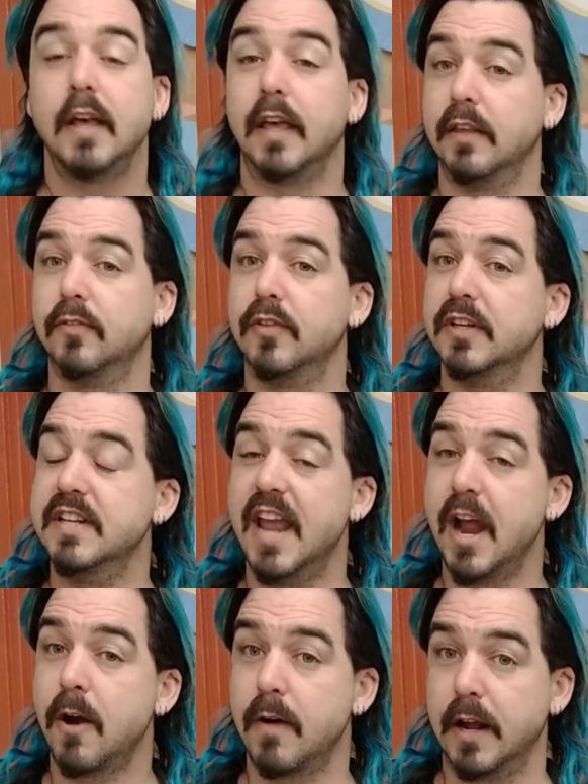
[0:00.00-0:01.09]
is the
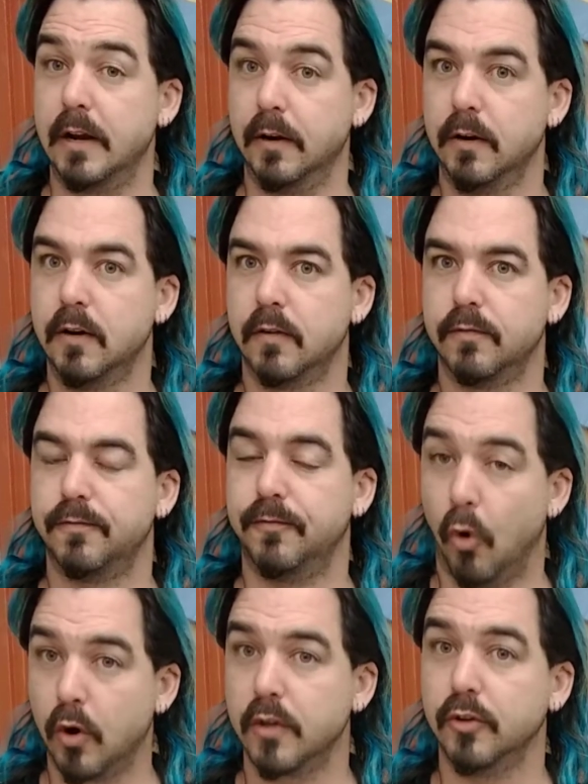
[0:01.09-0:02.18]
narrator
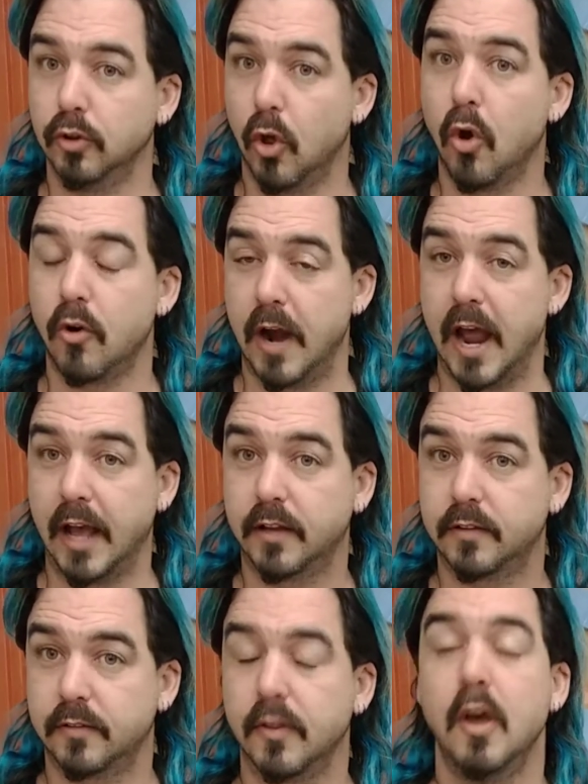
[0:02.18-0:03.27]
for the
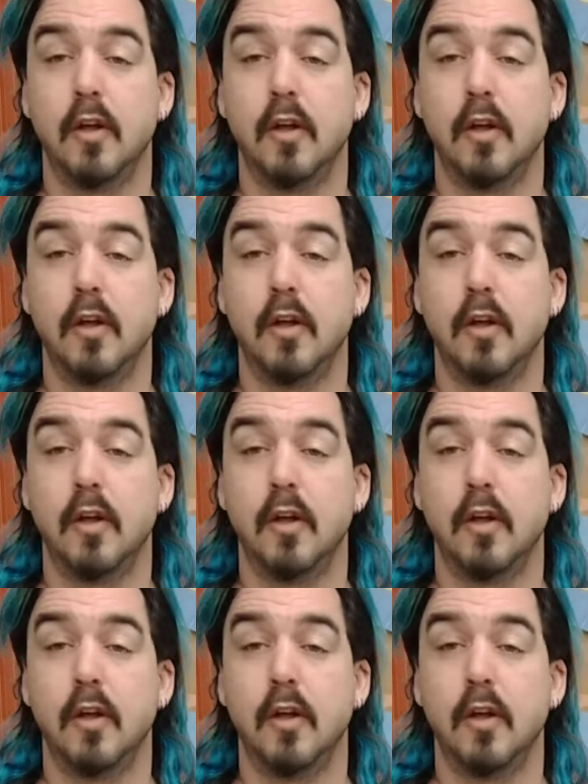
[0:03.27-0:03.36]
Lorax.